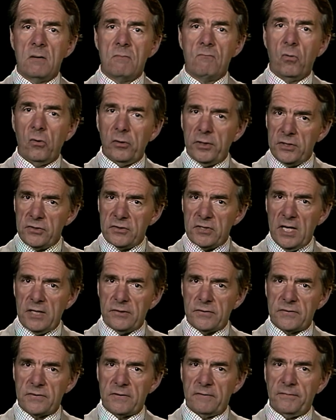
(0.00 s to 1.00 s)
more
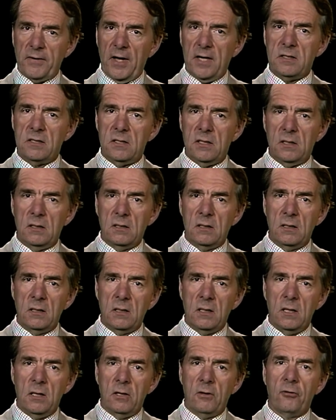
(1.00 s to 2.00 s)
intense the fighting,
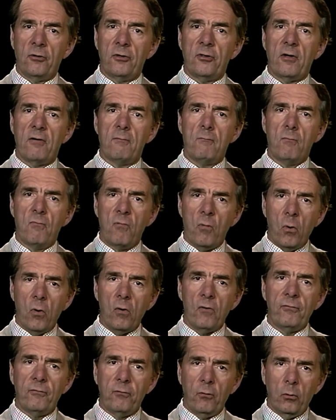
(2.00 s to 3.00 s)
the
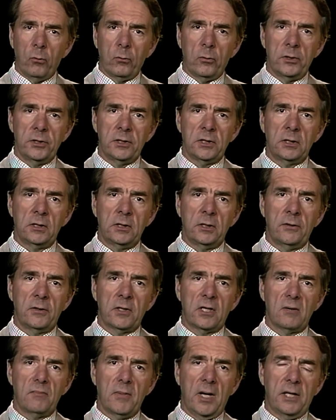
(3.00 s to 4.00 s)
more forward the
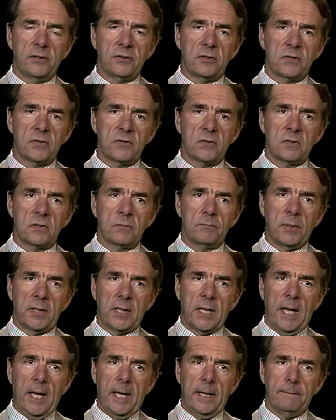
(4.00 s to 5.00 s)
commanders
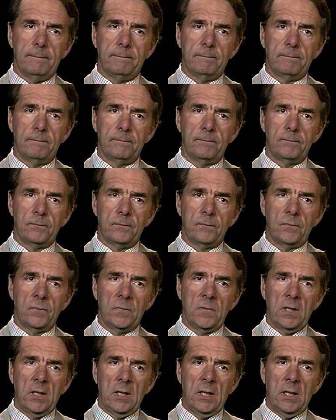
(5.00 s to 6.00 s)
became.
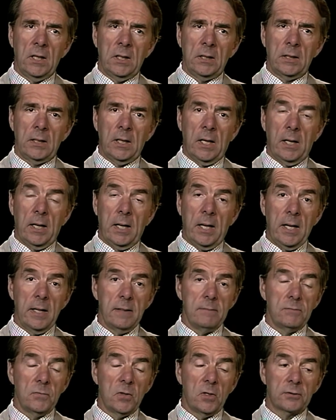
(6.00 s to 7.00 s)
Now,
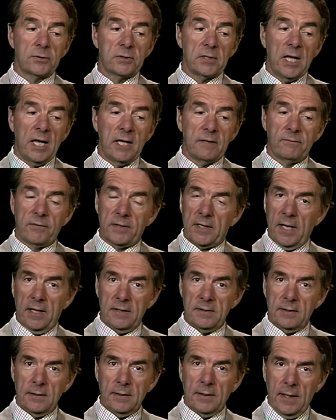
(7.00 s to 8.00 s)
I'm not
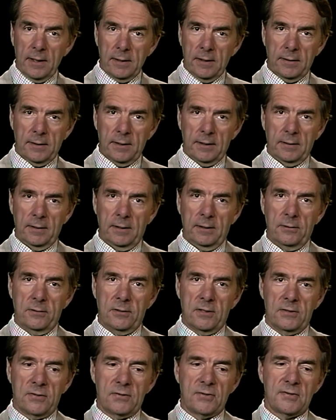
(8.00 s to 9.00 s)
advocating anything in
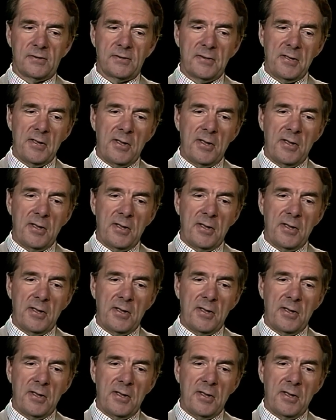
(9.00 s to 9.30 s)
this